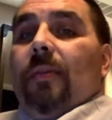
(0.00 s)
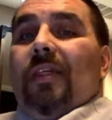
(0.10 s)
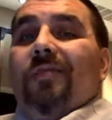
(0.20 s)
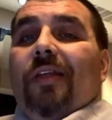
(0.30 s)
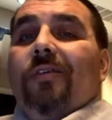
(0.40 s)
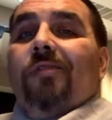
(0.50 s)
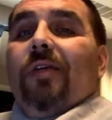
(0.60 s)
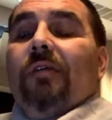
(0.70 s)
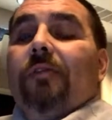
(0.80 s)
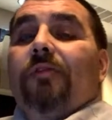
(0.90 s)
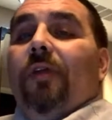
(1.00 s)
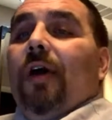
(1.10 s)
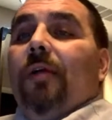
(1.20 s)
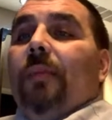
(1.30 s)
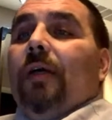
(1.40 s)
These vatos don't give a
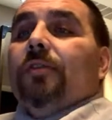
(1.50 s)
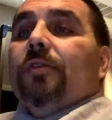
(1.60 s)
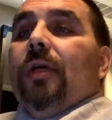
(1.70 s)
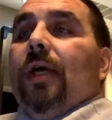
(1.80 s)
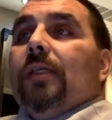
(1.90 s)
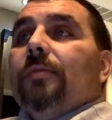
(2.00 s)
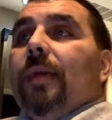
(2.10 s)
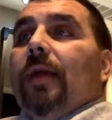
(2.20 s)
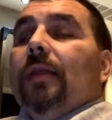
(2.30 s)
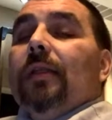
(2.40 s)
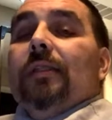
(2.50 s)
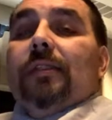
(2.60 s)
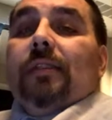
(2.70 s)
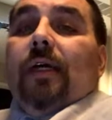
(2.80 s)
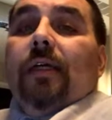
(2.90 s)
fuck about you guys, man, and it
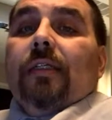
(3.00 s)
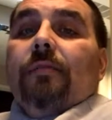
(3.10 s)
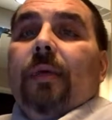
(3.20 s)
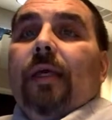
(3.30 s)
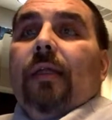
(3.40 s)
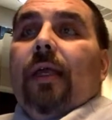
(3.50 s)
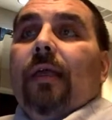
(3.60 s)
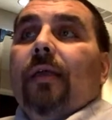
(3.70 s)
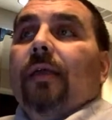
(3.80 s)
sucks, man. Like,